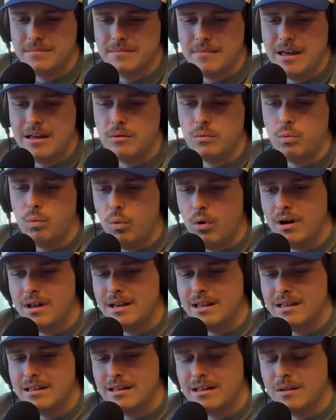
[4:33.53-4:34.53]
And what
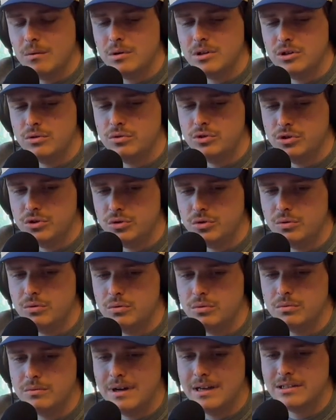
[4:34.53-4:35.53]
you
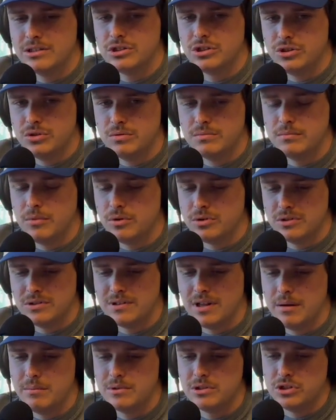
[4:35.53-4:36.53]
do as a student most of the
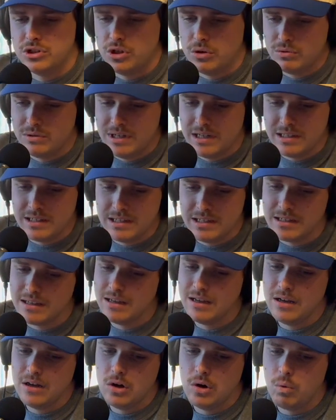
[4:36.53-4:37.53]
time is note taking,
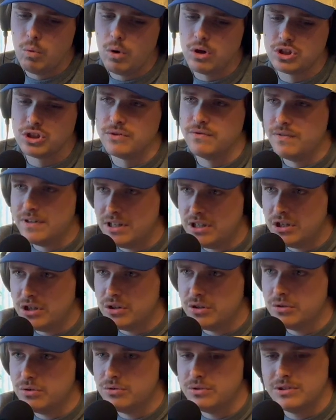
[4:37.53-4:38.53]
watching
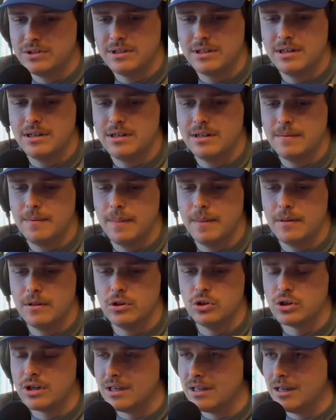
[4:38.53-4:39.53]
videos,
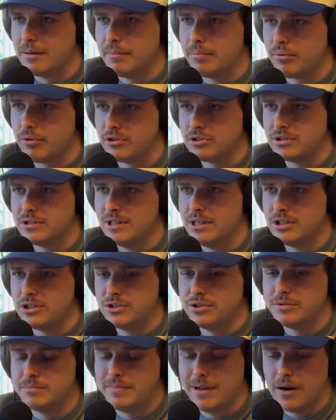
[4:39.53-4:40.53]
looking at
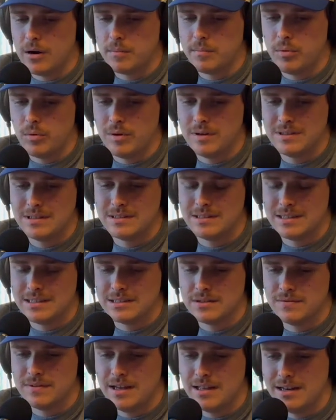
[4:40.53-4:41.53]
presentations and PowerPoints and things
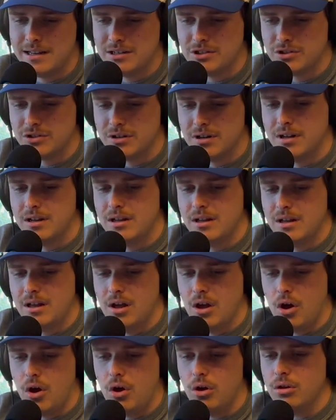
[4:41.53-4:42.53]
of that nature.
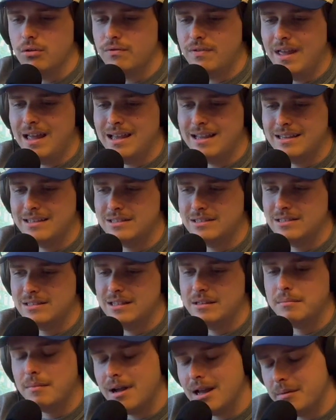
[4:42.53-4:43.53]
All of that is,
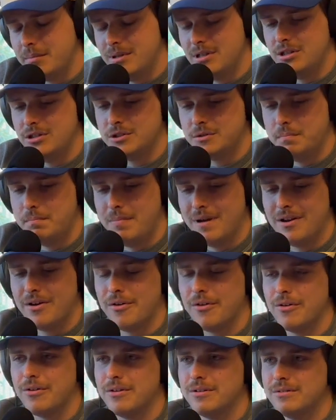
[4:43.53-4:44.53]
in my opinion, just
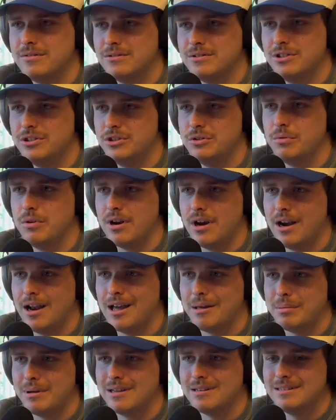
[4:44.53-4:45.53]
better to do on an
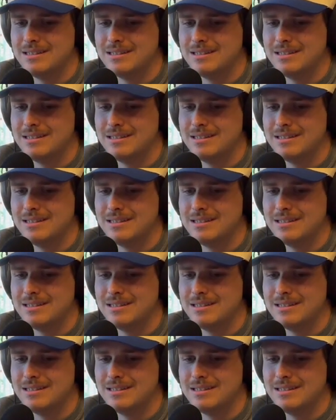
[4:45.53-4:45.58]
iPad.